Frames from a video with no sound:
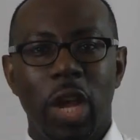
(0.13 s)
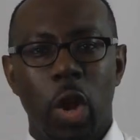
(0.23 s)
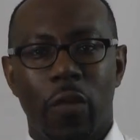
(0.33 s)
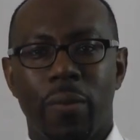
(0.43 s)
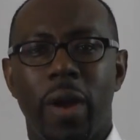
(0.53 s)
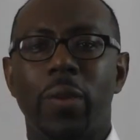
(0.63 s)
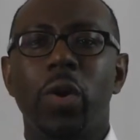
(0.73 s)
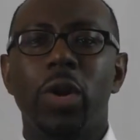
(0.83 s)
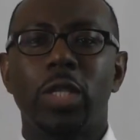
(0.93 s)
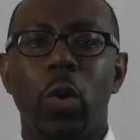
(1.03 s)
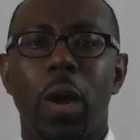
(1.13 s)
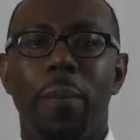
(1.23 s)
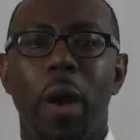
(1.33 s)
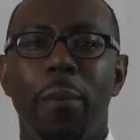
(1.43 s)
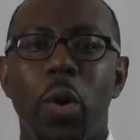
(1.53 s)
Hello everybody, we're going to talk
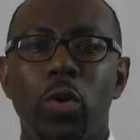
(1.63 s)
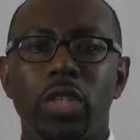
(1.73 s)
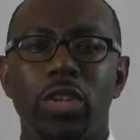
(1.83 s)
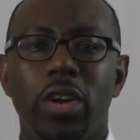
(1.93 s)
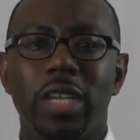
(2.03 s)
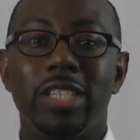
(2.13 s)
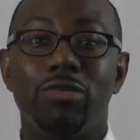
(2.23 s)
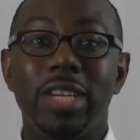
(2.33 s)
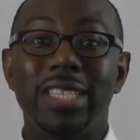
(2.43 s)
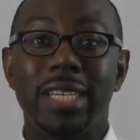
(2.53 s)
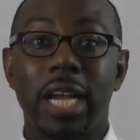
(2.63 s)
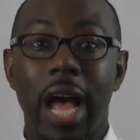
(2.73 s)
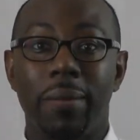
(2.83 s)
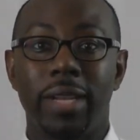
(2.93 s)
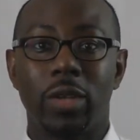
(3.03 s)
about Bo Snerdley's recent
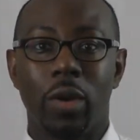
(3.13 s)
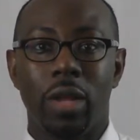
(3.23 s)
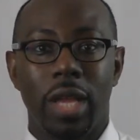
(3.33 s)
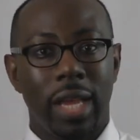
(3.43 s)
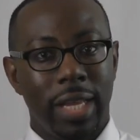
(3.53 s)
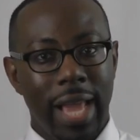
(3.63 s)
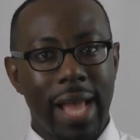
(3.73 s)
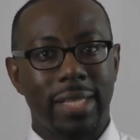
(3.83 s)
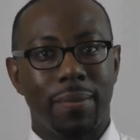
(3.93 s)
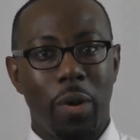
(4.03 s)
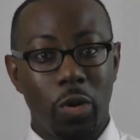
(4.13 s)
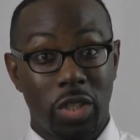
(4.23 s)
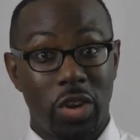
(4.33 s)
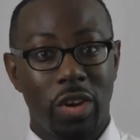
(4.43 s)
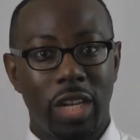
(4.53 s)
comment. Yes, Bo
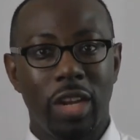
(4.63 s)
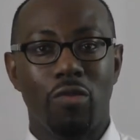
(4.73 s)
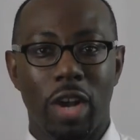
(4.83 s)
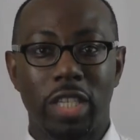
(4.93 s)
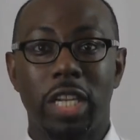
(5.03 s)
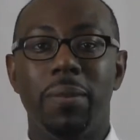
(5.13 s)
Snerdley, Rush